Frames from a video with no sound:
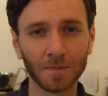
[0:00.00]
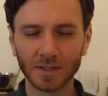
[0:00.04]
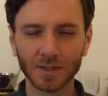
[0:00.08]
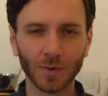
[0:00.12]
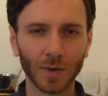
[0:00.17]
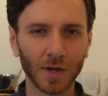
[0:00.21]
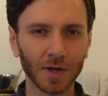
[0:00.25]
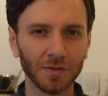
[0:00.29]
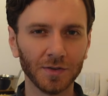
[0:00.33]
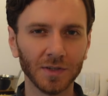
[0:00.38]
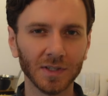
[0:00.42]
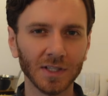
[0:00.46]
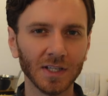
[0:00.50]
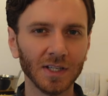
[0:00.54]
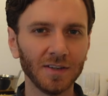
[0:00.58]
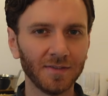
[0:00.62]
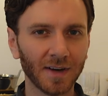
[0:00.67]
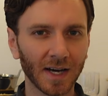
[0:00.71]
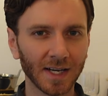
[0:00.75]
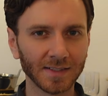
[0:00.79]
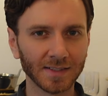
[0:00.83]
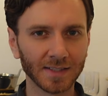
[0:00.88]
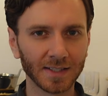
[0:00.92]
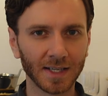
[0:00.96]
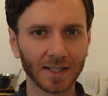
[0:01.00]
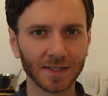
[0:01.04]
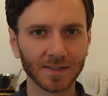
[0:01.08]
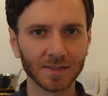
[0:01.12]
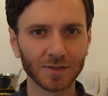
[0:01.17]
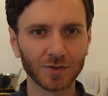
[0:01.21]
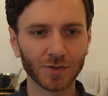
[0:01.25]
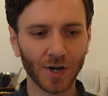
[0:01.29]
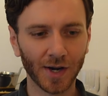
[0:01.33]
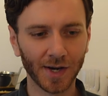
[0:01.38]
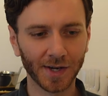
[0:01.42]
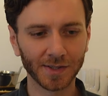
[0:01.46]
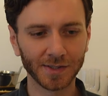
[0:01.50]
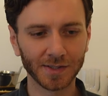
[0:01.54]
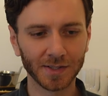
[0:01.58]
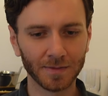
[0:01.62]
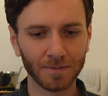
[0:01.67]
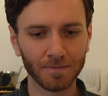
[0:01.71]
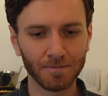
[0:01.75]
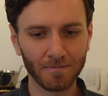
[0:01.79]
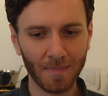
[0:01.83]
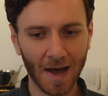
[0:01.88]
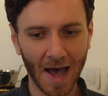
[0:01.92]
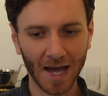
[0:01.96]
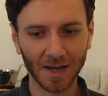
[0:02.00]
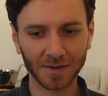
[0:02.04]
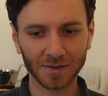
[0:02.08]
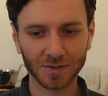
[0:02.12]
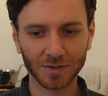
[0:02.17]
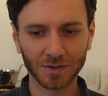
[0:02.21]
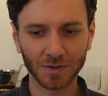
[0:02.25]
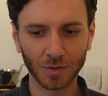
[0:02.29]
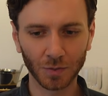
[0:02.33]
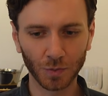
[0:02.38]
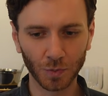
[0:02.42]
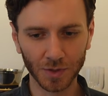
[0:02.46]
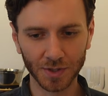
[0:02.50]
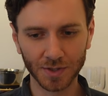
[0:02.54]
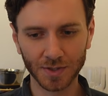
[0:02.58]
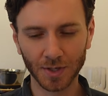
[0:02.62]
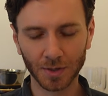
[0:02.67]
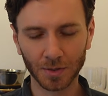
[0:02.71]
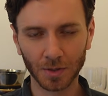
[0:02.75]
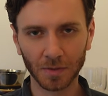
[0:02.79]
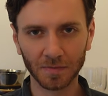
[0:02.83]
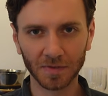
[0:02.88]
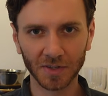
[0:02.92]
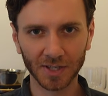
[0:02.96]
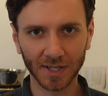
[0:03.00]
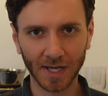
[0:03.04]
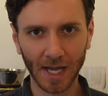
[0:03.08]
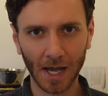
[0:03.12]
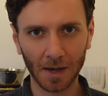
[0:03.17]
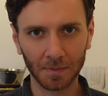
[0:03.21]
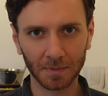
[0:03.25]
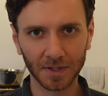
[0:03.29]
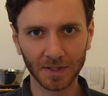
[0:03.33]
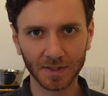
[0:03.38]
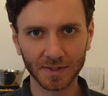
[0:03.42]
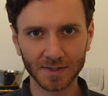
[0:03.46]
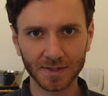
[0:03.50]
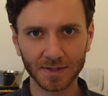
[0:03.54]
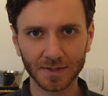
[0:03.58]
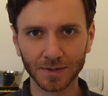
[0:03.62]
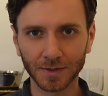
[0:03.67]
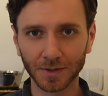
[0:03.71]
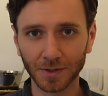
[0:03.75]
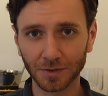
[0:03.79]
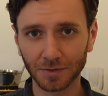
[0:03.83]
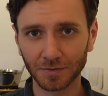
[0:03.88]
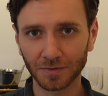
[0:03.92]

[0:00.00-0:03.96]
So I really advise against trying to match the wood tone of your cabinets to your